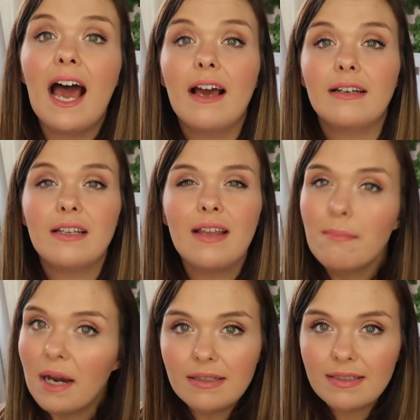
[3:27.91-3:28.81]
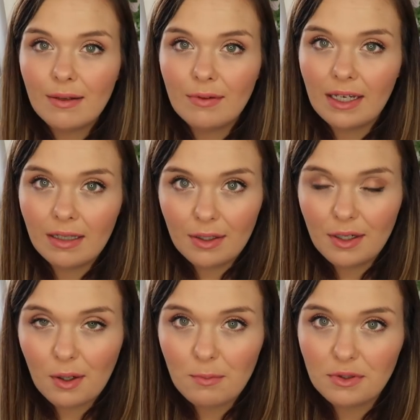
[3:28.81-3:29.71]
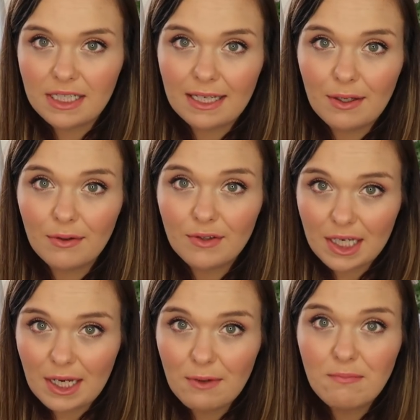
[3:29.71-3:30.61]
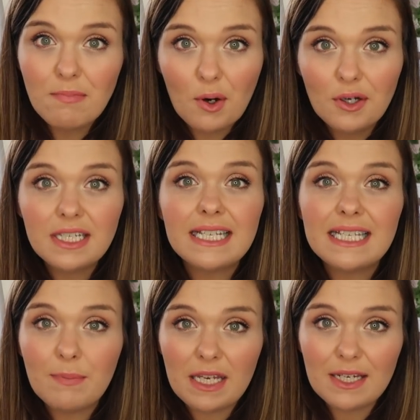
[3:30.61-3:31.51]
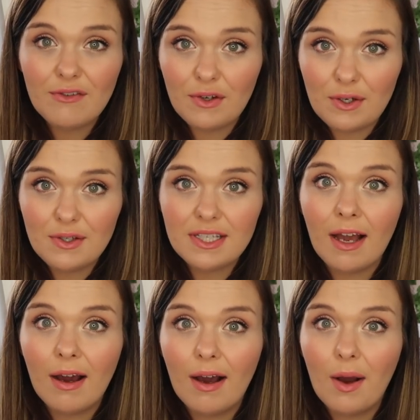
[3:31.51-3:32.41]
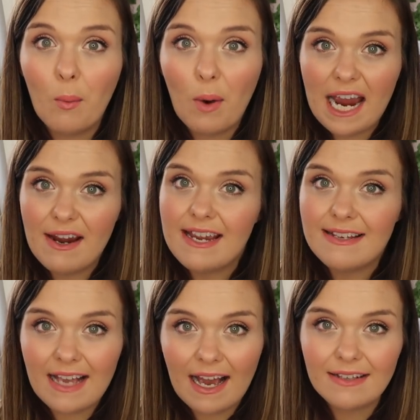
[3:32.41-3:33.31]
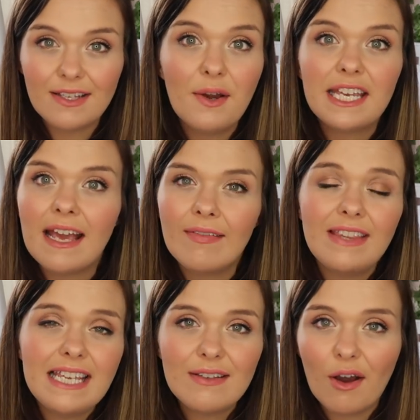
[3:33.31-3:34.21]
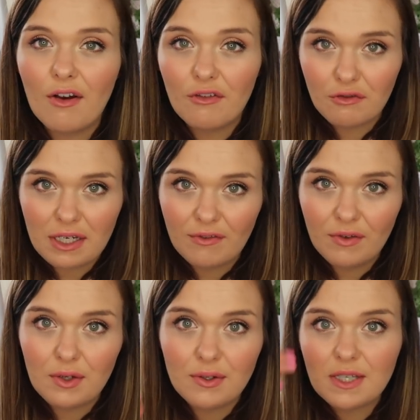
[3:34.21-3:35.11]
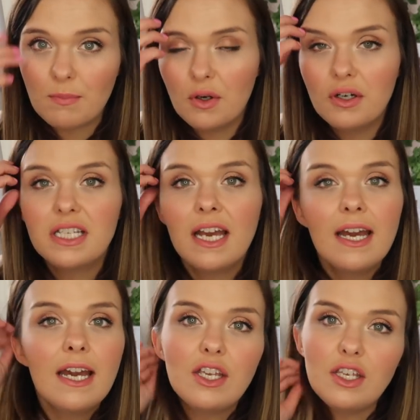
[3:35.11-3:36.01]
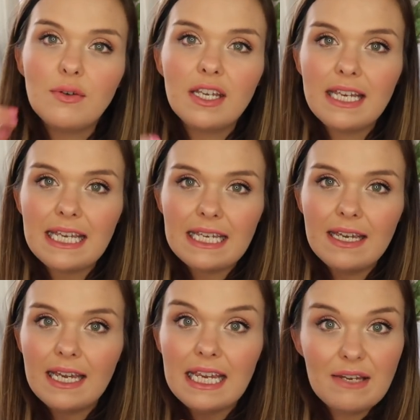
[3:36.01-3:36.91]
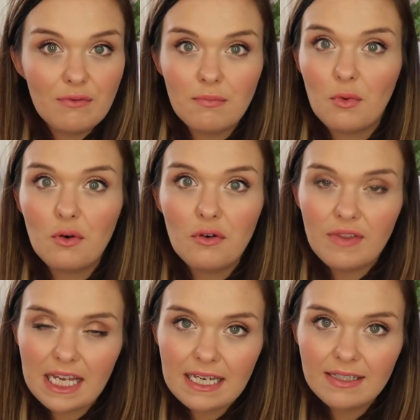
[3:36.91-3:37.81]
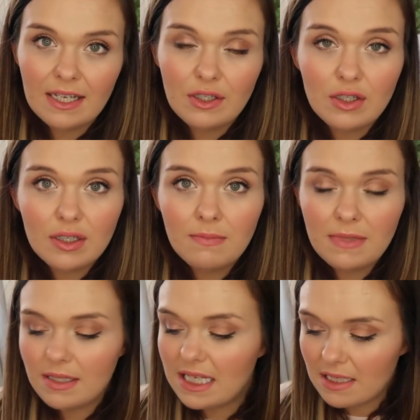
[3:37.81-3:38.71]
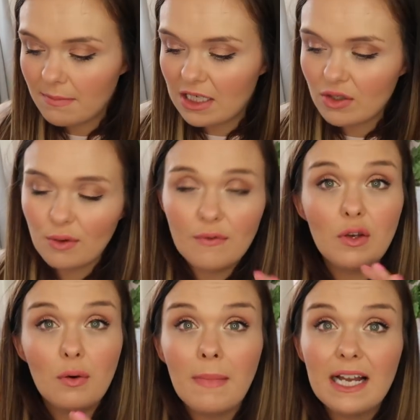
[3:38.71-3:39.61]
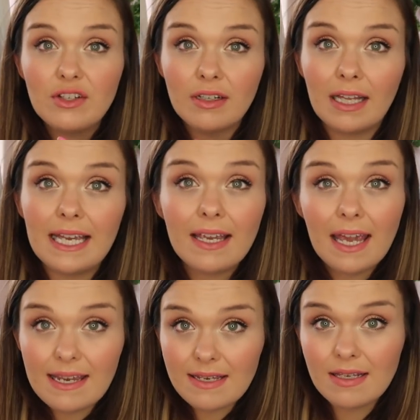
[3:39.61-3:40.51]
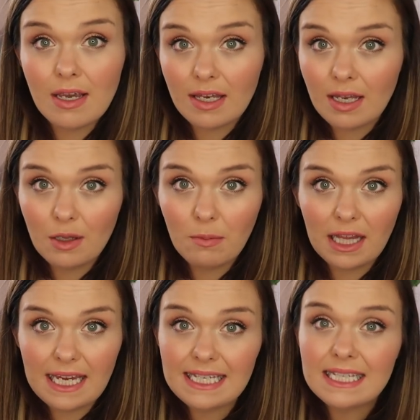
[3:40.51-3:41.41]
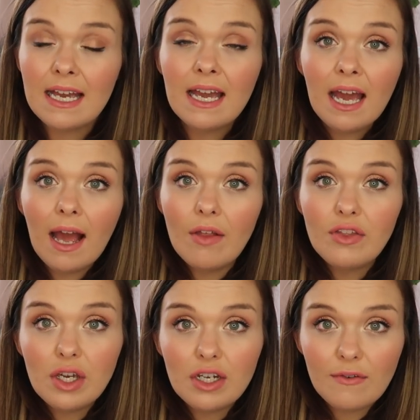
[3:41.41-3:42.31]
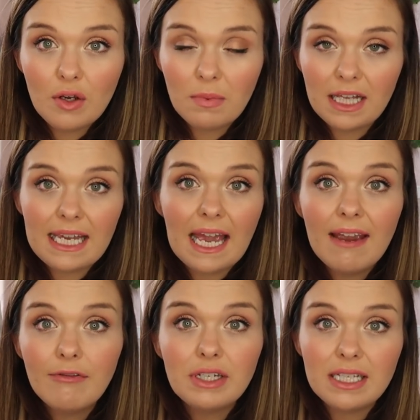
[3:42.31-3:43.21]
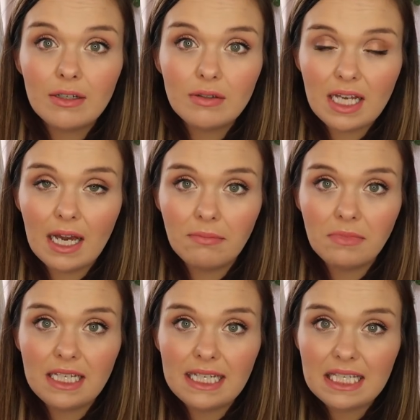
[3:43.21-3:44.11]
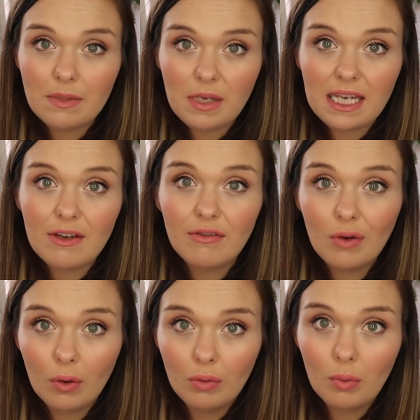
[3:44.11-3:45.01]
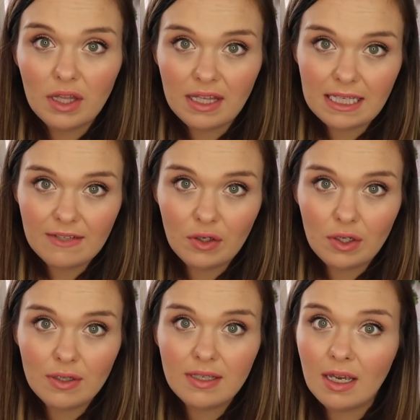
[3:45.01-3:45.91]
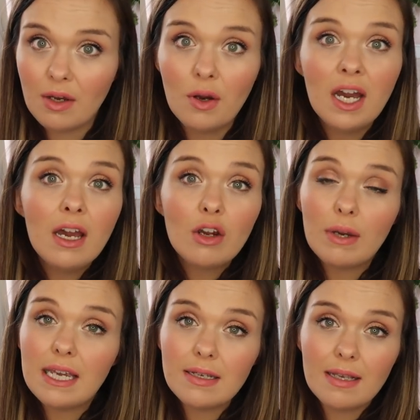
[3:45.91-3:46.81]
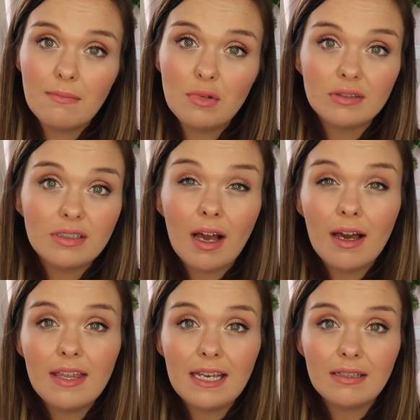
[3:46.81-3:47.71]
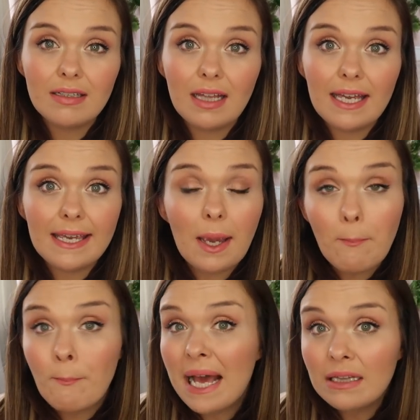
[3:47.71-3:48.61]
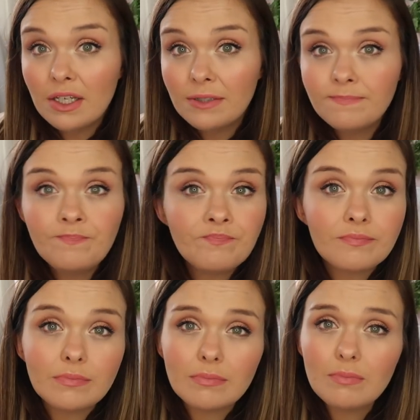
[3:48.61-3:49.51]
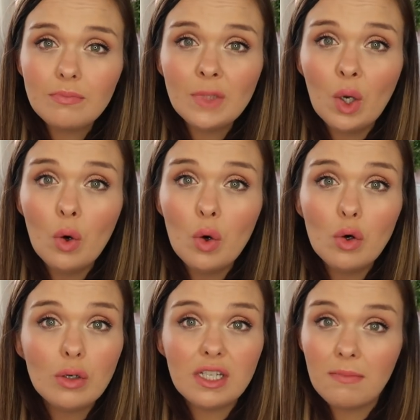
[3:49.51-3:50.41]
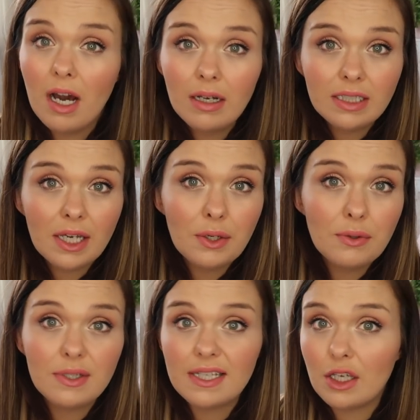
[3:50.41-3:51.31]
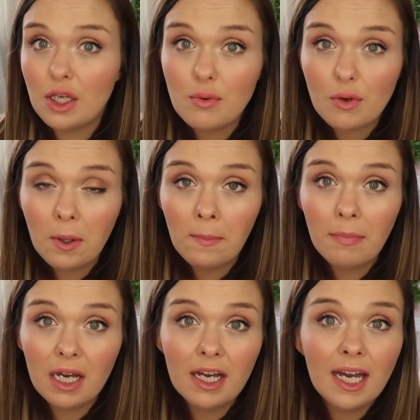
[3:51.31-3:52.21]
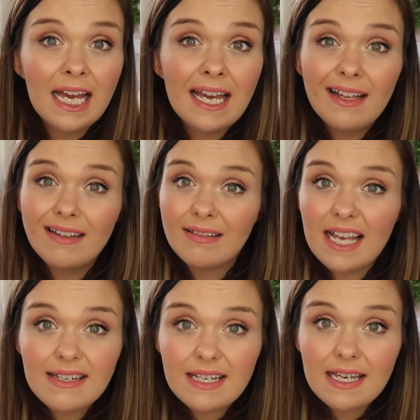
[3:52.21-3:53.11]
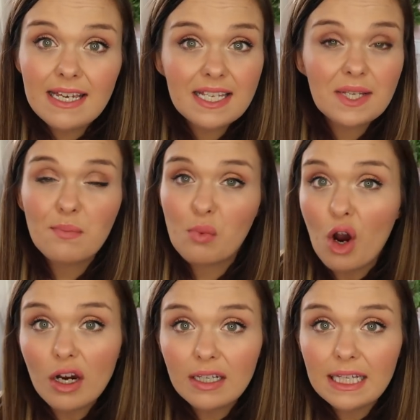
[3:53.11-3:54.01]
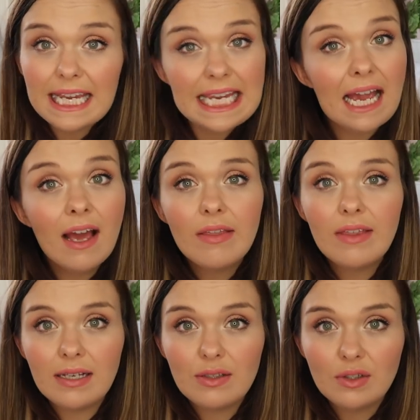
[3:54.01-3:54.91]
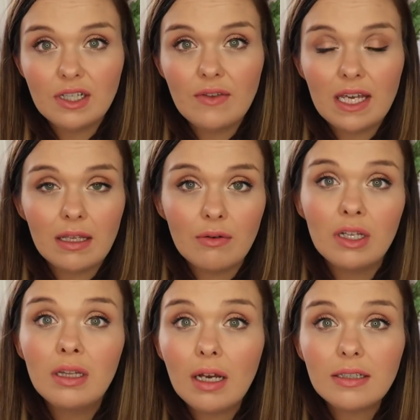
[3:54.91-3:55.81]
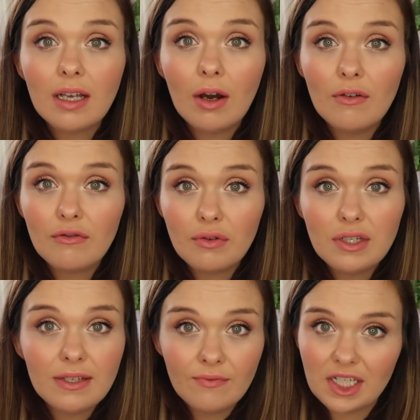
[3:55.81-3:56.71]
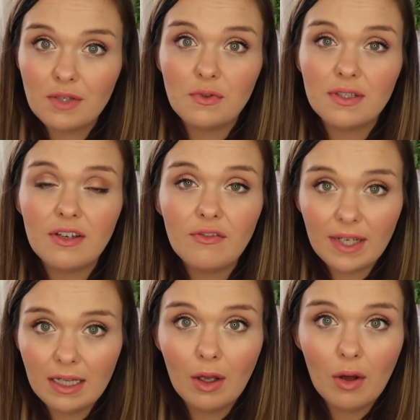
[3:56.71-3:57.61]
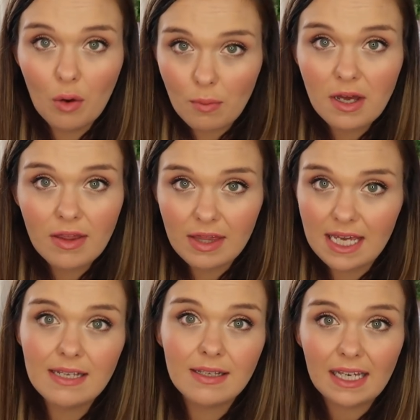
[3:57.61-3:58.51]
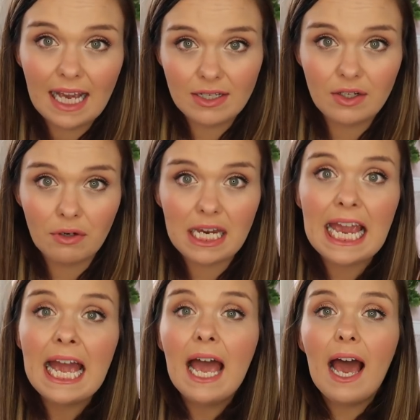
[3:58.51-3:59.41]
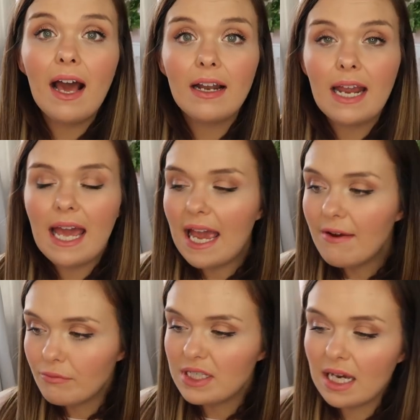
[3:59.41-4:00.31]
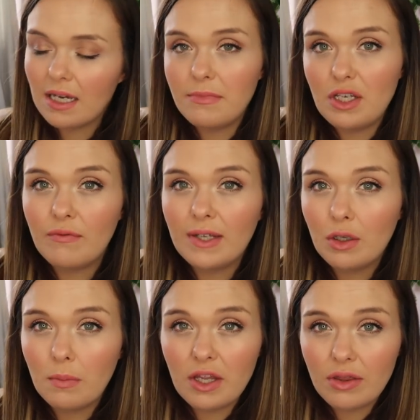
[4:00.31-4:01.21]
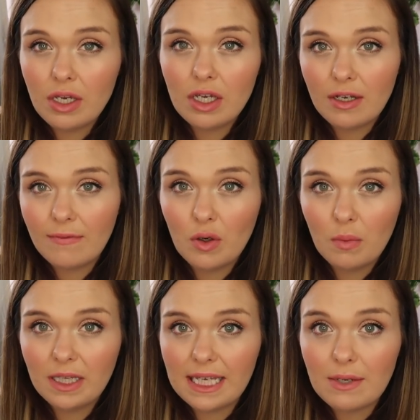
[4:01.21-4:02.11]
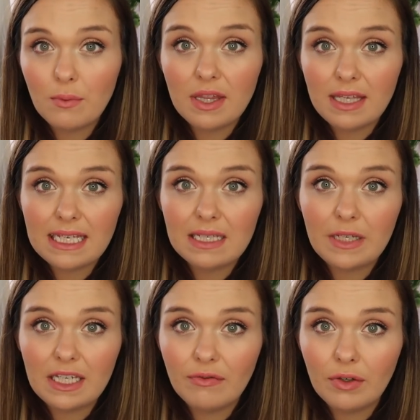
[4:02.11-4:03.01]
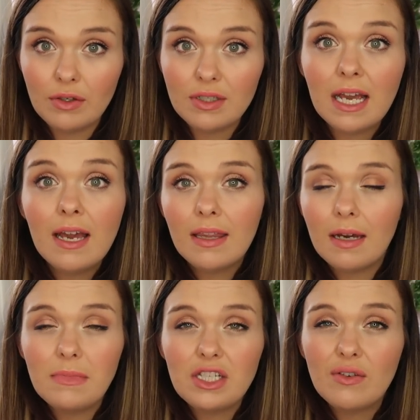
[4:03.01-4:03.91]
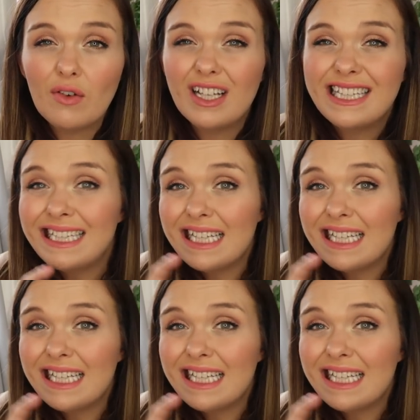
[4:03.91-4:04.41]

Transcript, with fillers: And that might sound like a load of gobbledygook to you, but speed foods are where it's at. So again, these are free foods, but you can eat even more of these, and you just need to make sure, if you imagine like a circular plate, a third of your plate every single time needs to be full with these foods. So great examples are things like melon, or tomatoes, cucumber, lettuce, broccoli, that sort of thing. There are lots of fruits and vegetables that fill up this category, and every time you fill up a third of your plate with these speed foods, that means you've got